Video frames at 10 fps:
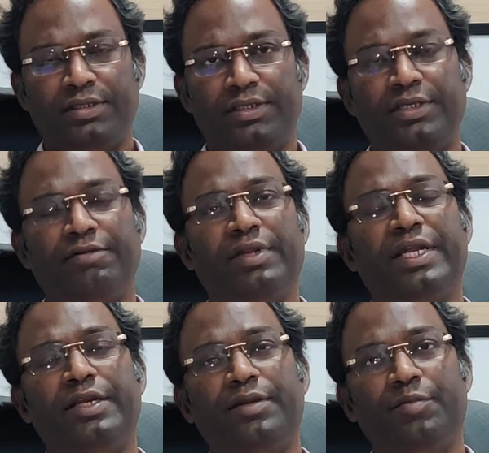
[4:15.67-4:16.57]
it will
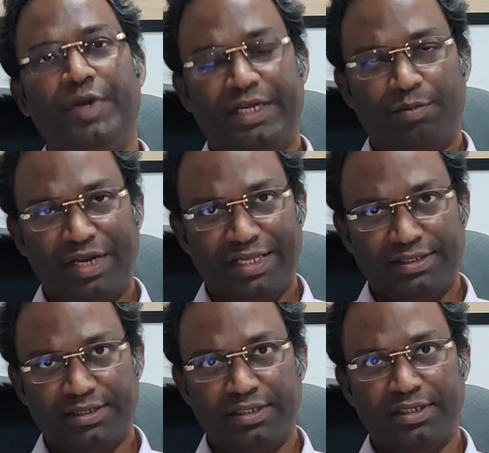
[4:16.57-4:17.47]
get
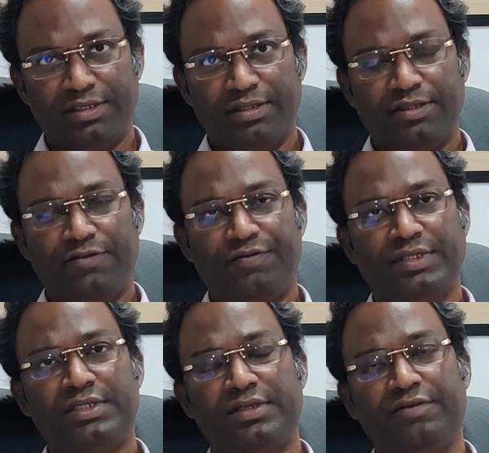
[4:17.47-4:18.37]
metabolized
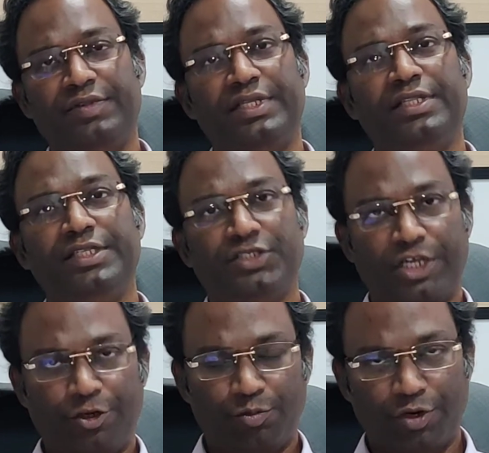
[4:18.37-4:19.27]
first within the
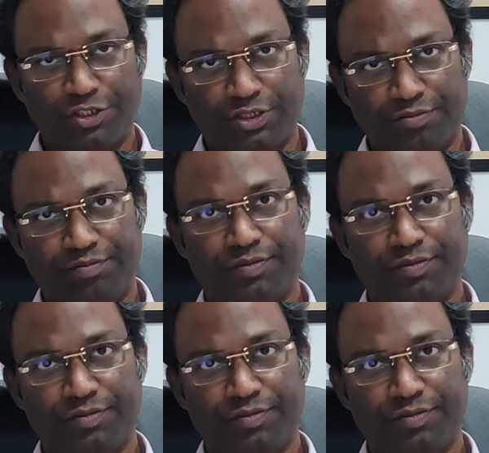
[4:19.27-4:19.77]
cytoplasm.